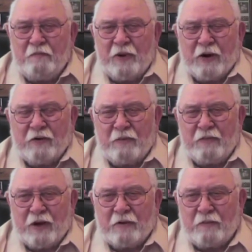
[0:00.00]
bigger and
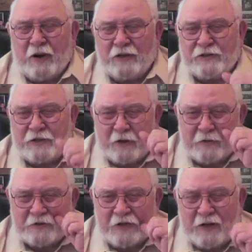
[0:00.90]
bigger barge
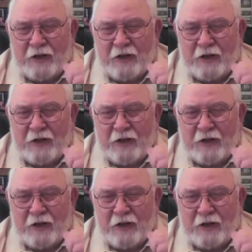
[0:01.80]
tows